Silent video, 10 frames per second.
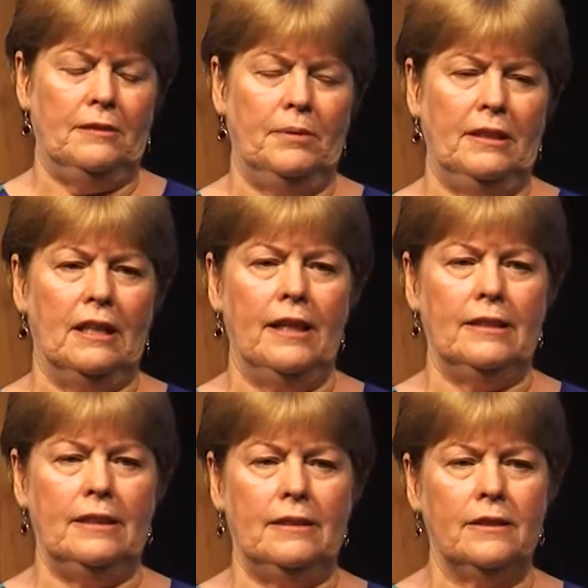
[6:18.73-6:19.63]
be lay
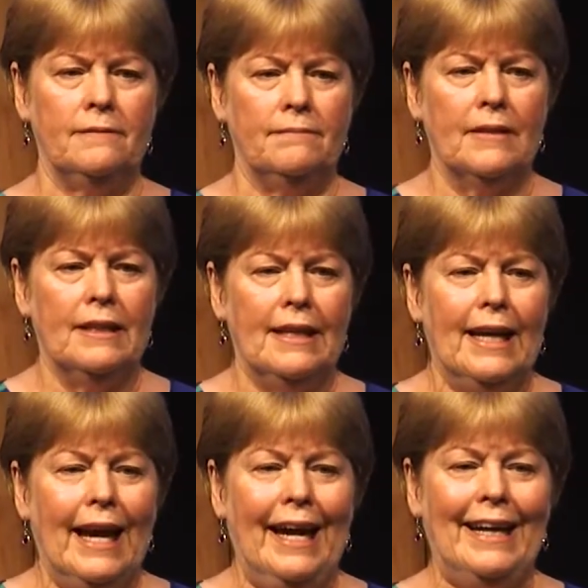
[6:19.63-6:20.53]
leader,
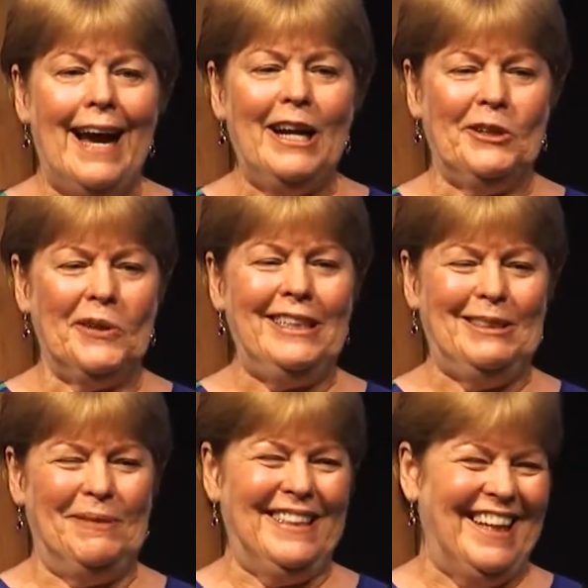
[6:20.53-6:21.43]
and I agreed
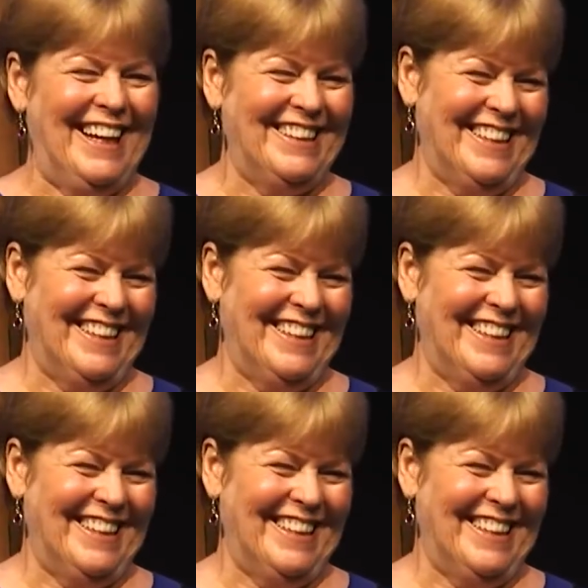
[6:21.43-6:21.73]
to be lay